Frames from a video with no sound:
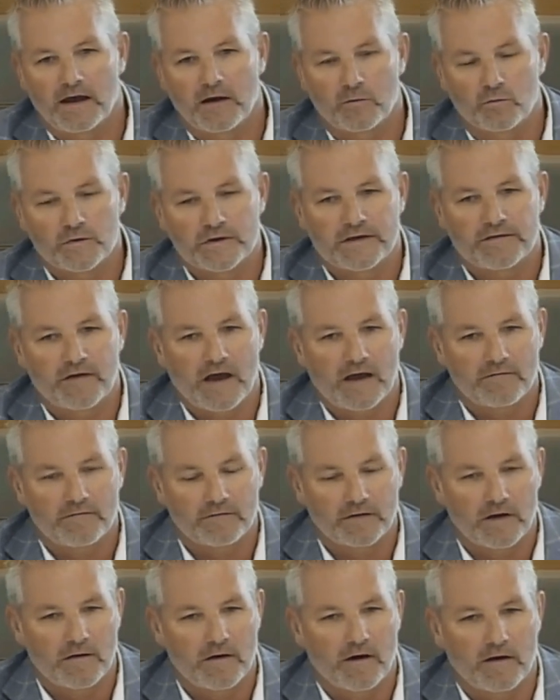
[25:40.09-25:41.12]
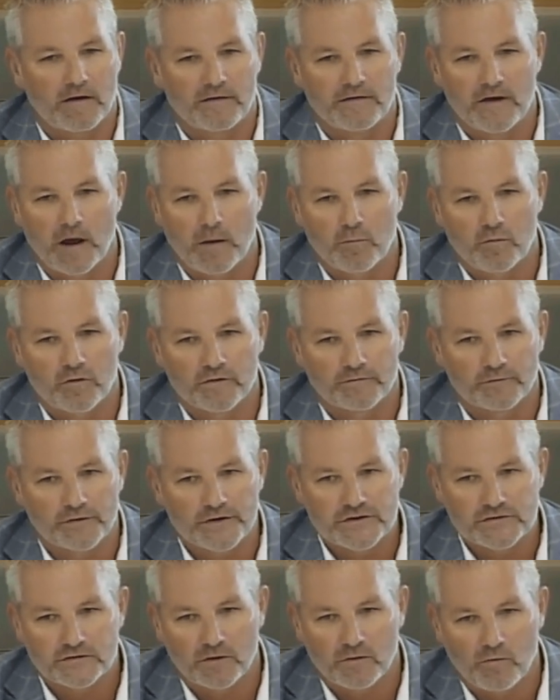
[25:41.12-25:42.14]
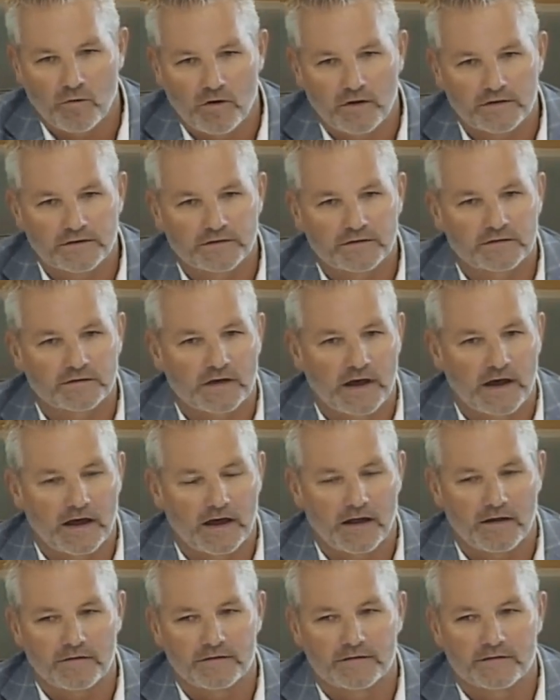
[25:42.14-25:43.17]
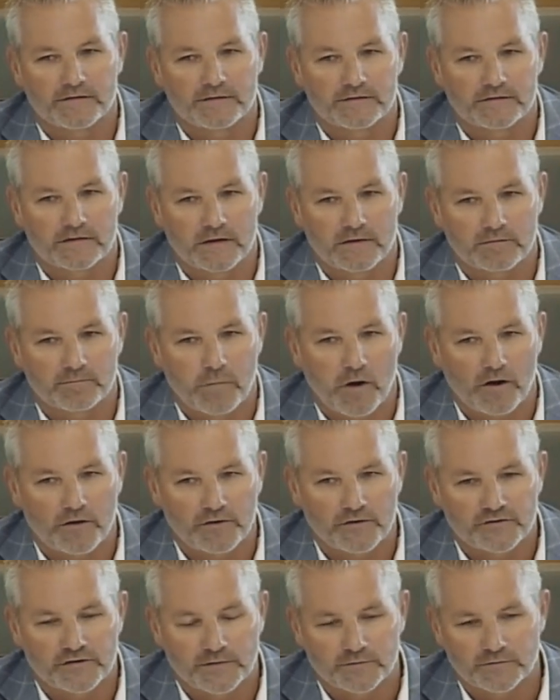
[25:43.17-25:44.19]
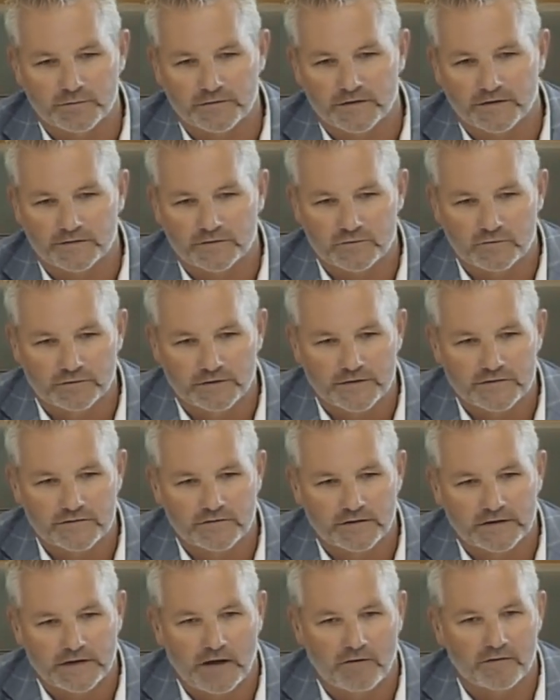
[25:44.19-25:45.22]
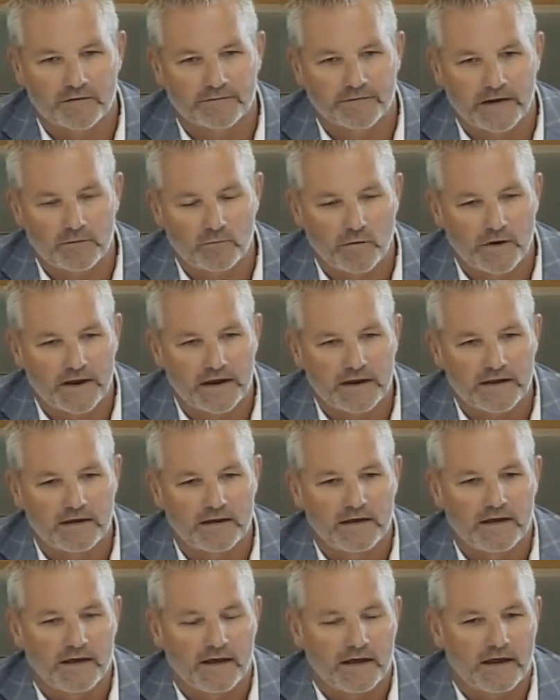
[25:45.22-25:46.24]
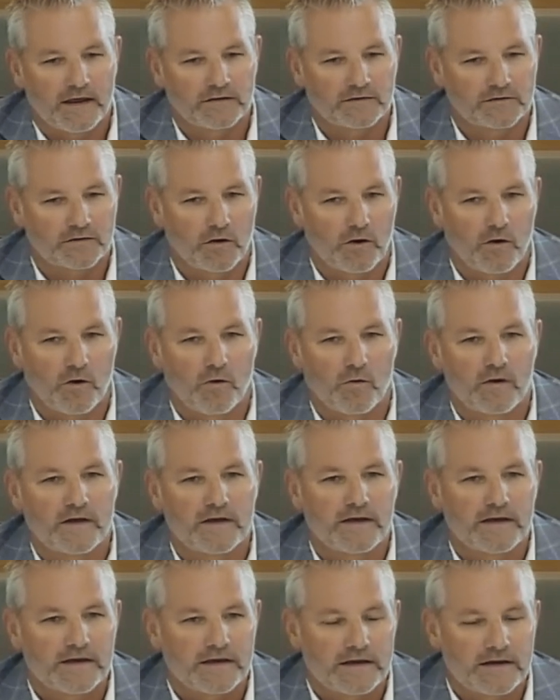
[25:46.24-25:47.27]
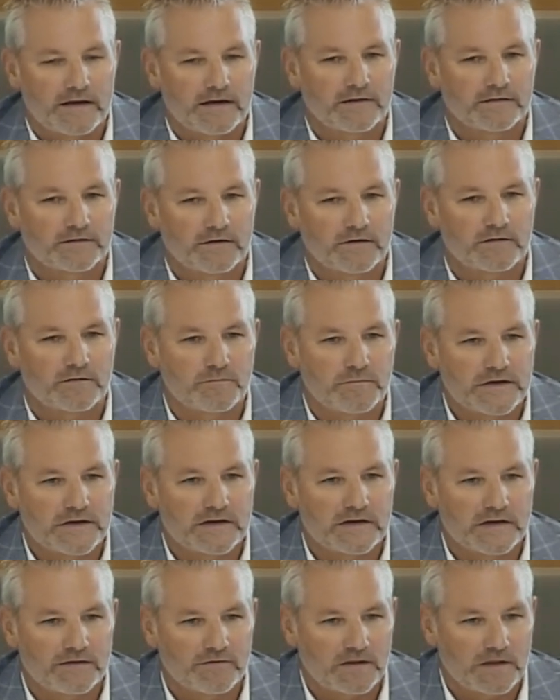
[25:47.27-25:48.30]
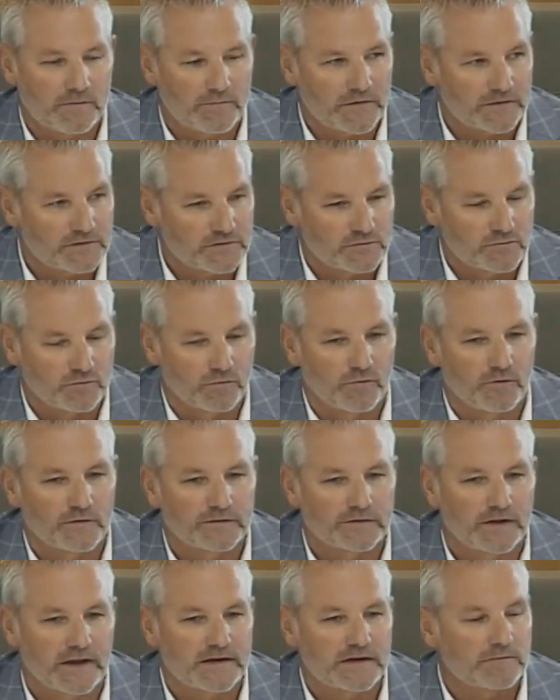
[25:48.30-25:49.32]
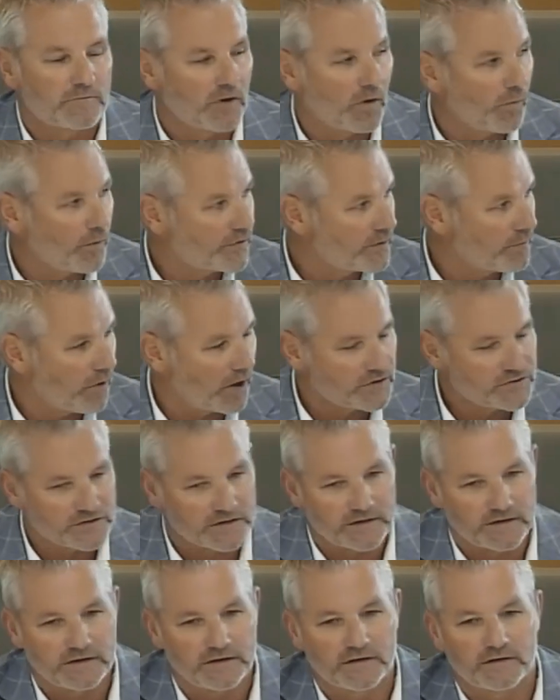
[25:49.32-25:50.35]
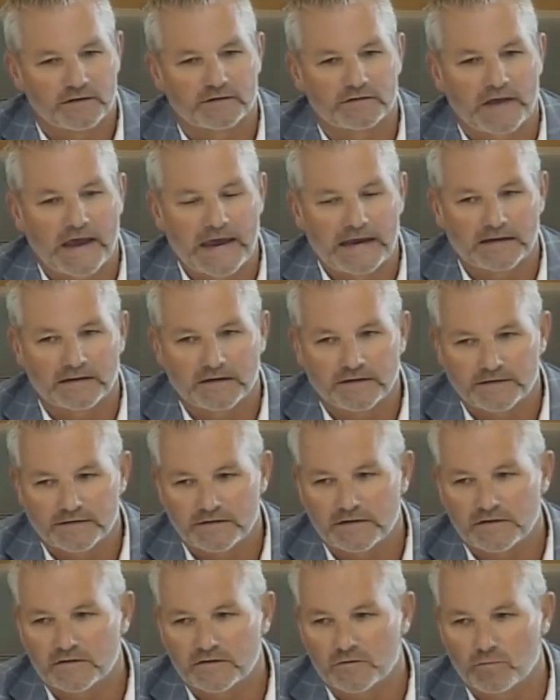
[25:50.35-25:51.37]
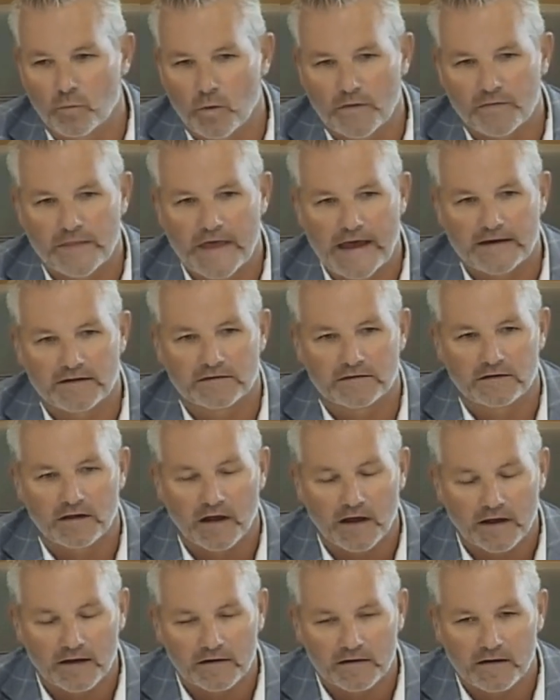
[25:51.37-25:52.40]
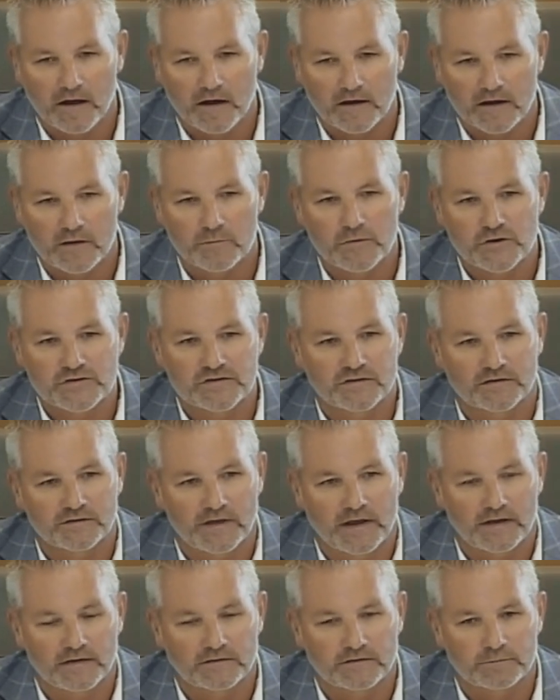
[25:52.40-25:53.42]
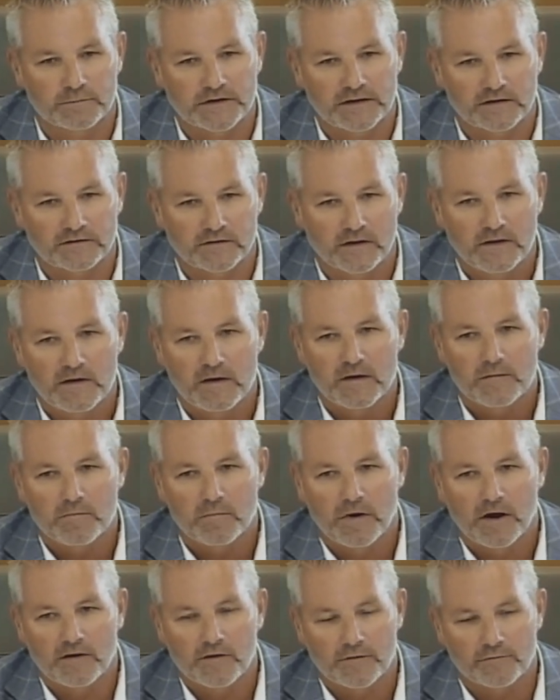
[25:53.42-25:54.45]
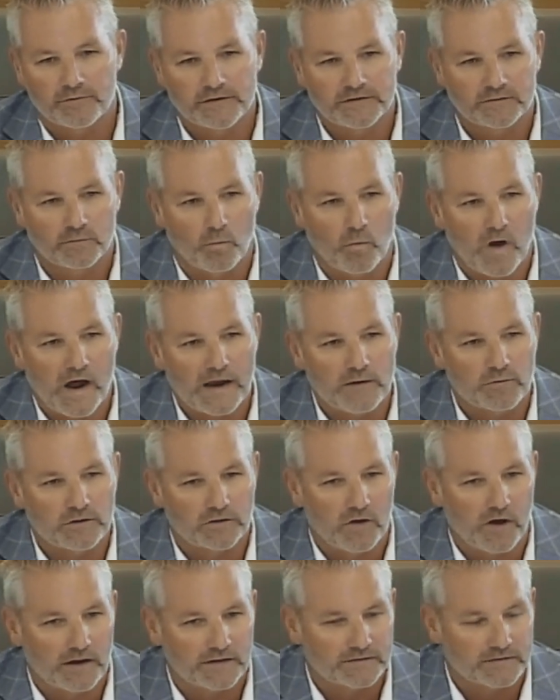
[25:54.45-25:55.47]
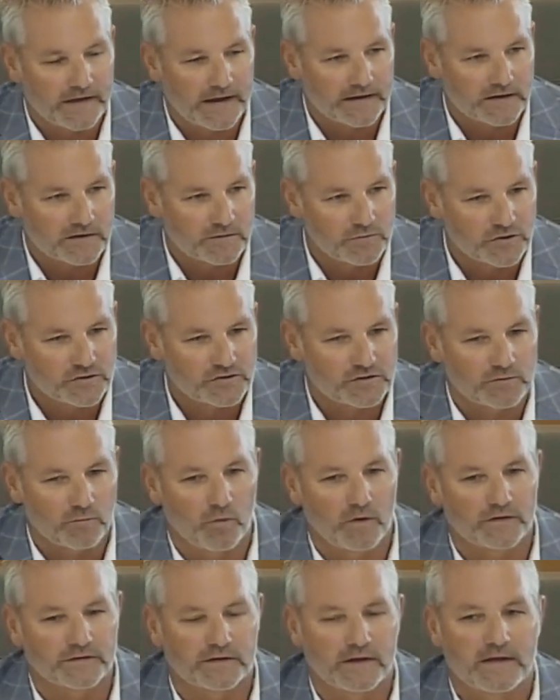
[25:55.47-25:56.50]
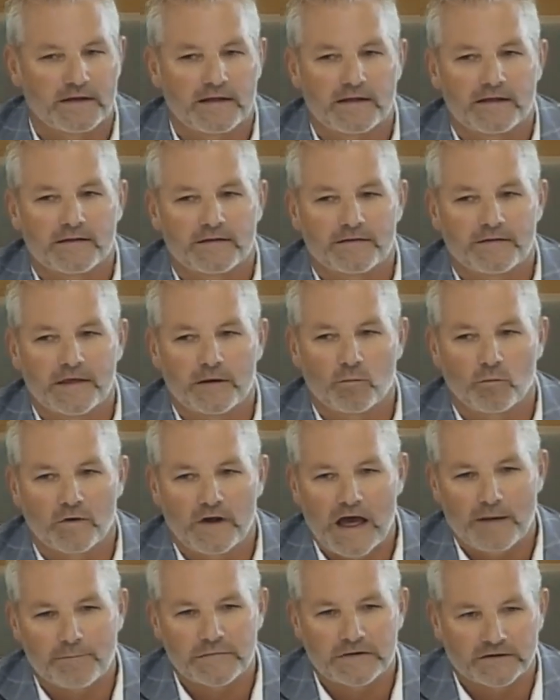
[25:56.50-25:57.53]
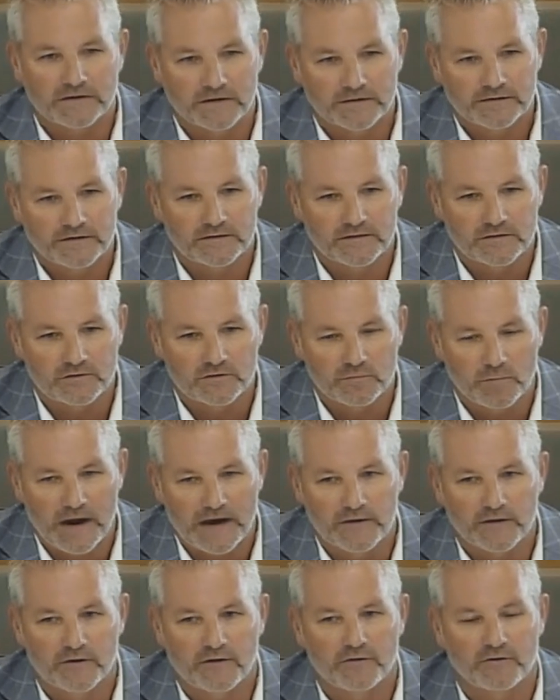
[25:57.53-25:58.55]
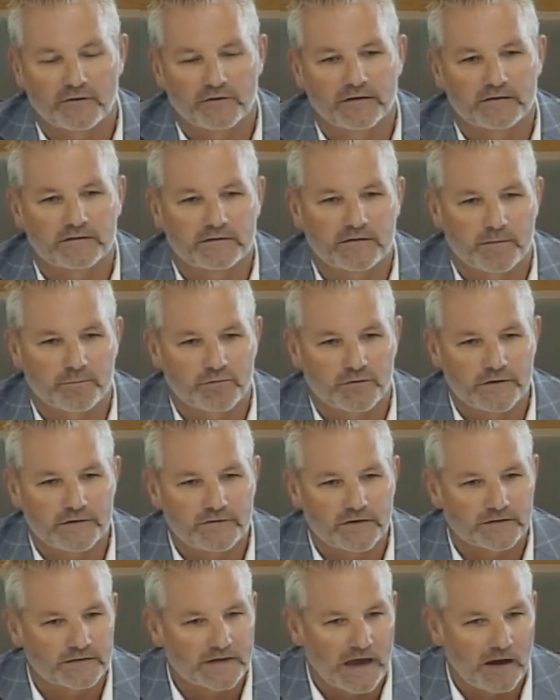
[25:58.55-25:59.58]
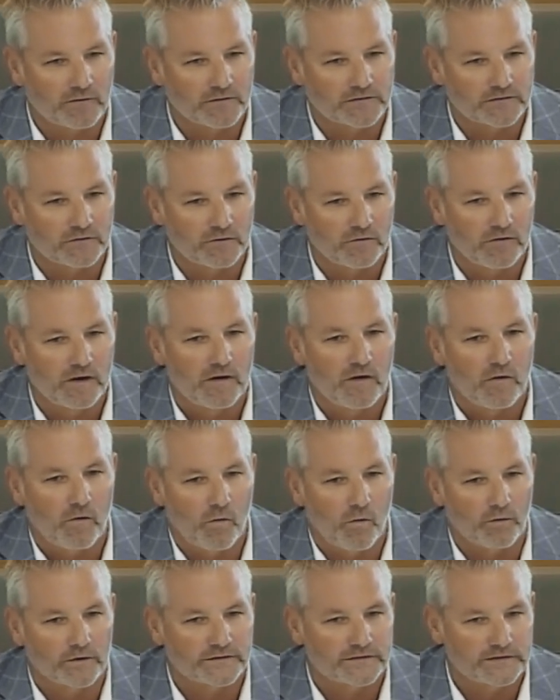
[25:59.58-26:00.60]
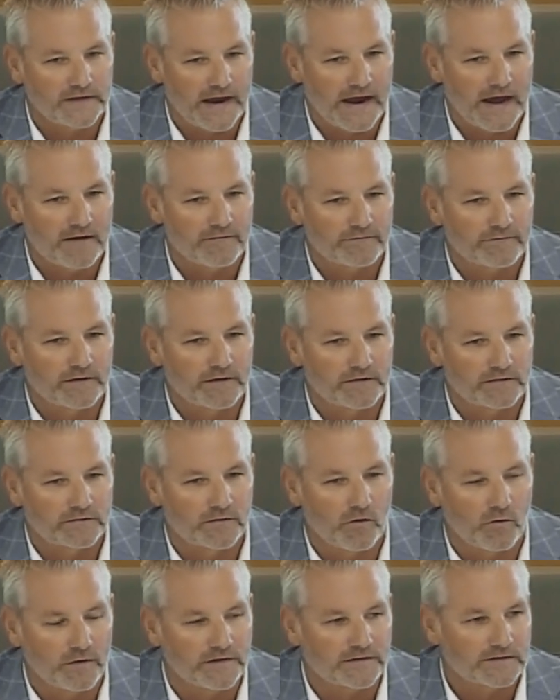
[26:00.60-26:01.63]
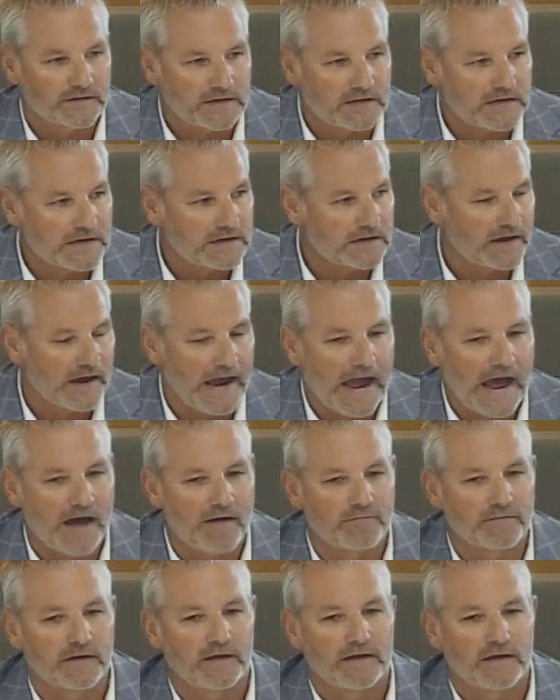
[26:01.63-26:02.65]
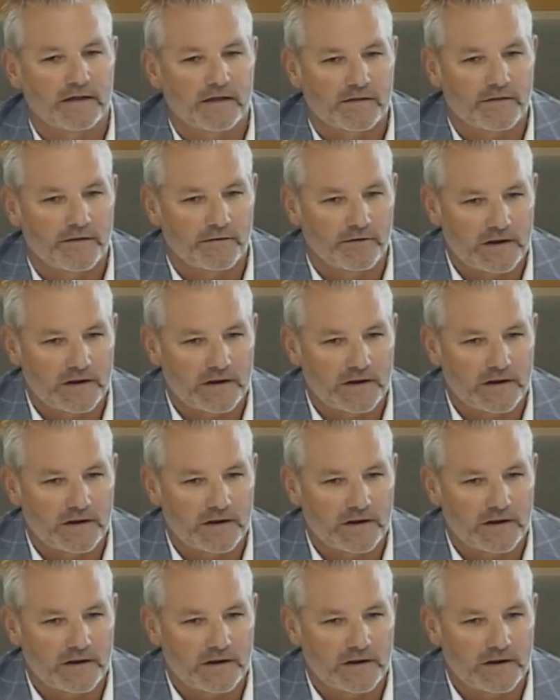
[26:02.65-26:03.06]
We have a number of regional ones, that partnerships with the school district out at Fenway. And so it is going to be giving them the tools, letting them know what their budget is, and listening to what that commission says. Because part of the reason why we lost that commission was they were not being listened to by the previous council or staff. And so it's key to have their